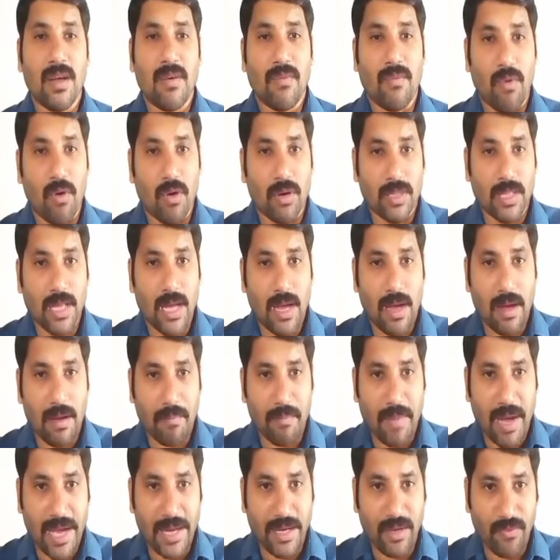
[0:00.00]
for the
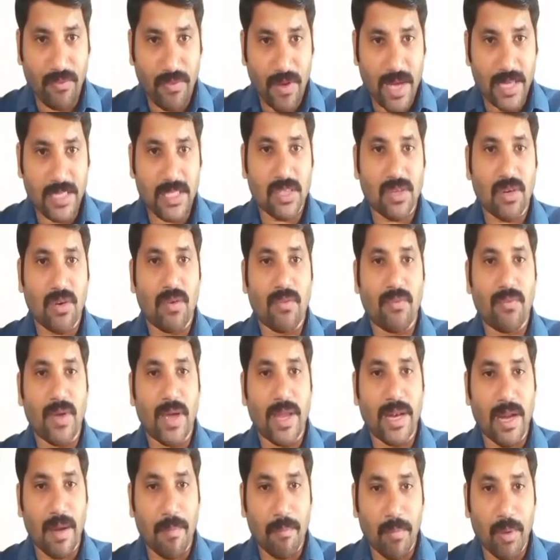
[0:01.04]
manufacture of
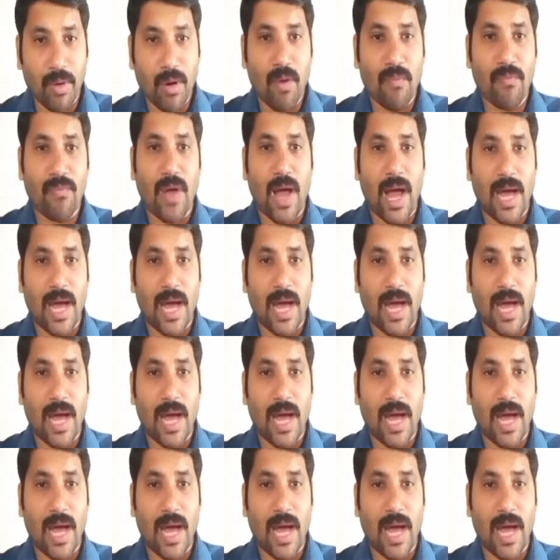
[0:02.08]
a number of